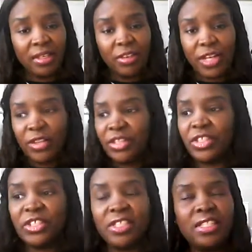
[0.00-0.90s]
Or you can
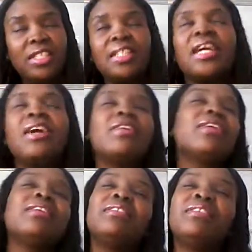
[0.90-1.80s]
just sit down
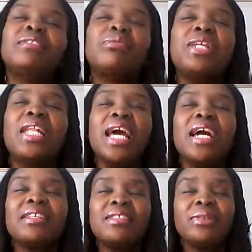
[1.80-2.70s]
and just
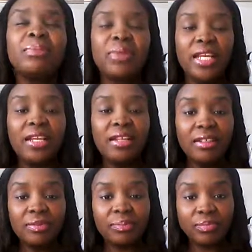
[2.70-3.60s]
relax your brain
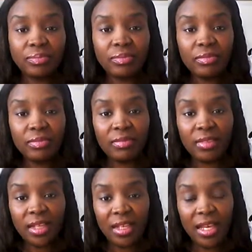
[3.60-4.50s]

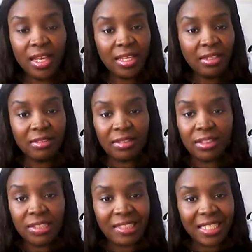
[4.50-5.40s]
and
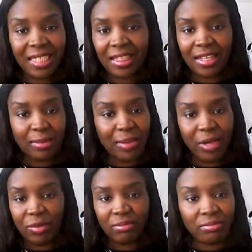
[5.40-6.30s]
just not think
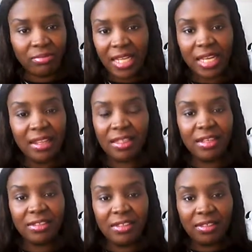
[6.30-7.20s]
about
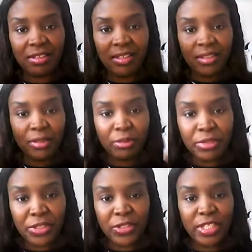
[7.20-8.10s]
anything. Just
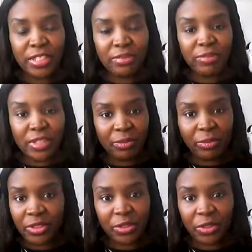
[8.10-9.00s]
receive
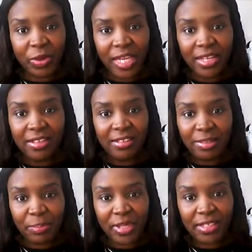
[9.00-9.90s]
the quietness,
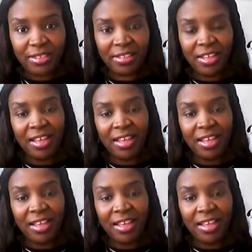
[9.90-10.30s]
the peace.